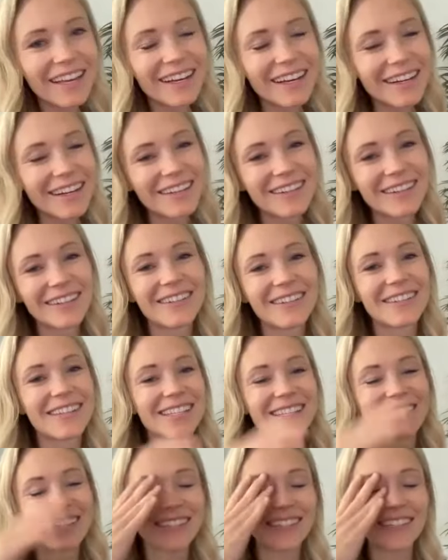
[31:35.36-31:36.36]
Oh,
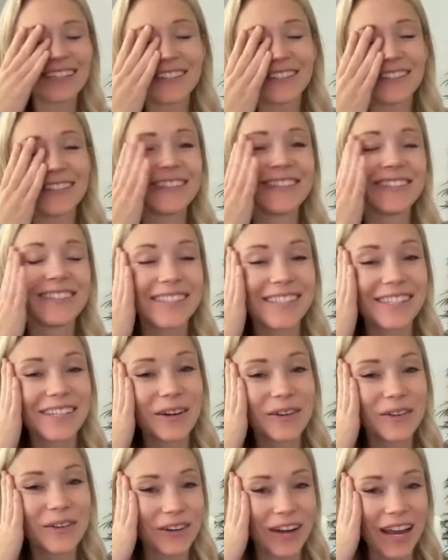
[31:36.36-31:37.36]
that's so,
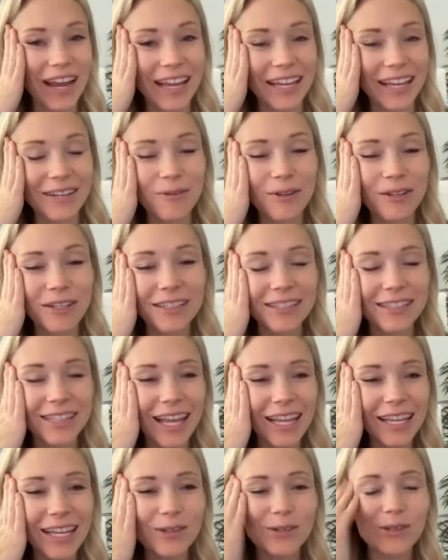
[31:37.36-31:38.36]
so great. Well,
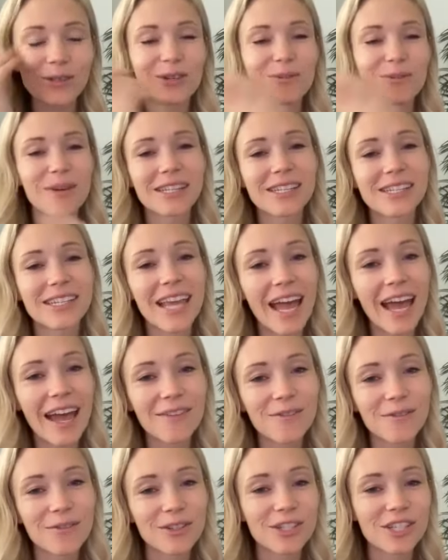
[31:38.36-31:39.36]
thank you so much,
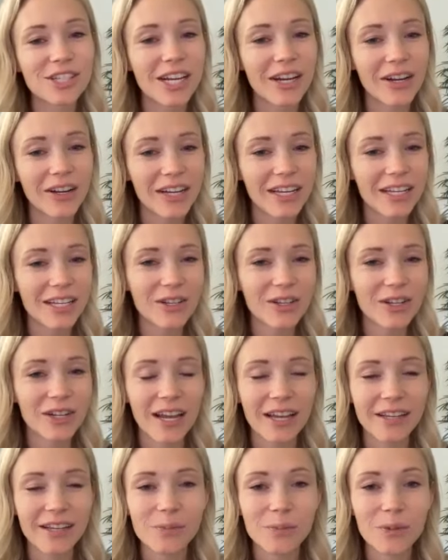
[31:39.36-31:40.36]
Kat, for sharing
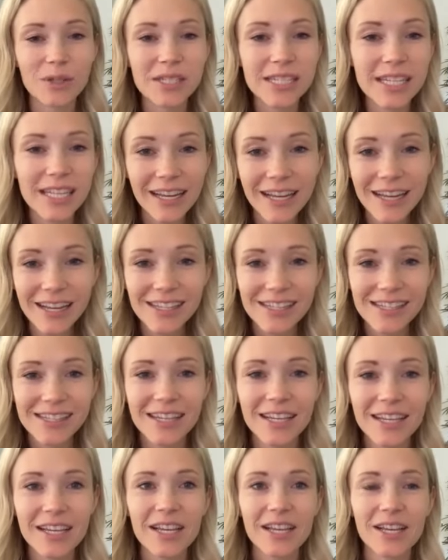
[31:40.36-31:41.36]
your
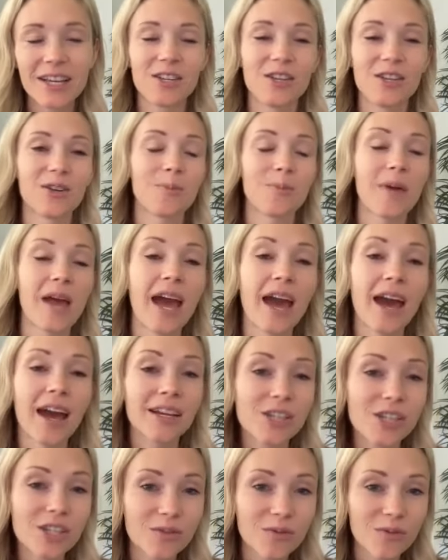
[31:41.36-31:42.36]
expertise, your
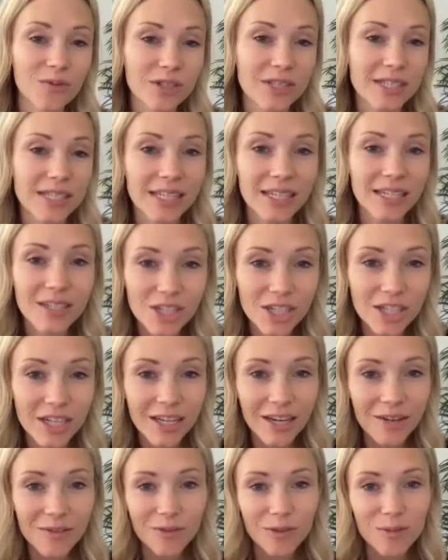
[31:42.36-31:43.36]
passion for
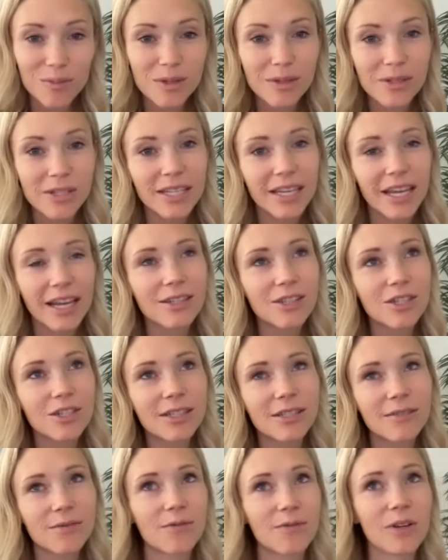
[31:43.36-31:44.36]
teaching and for music, and
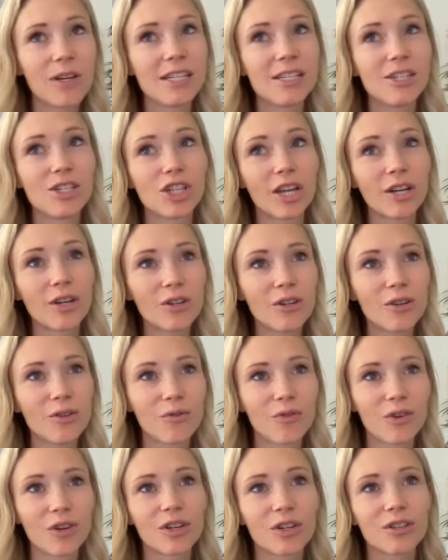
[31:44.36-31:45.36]
just for, in general
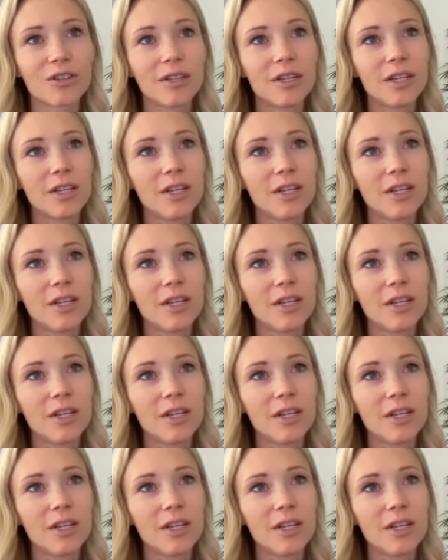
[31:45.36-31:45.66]
for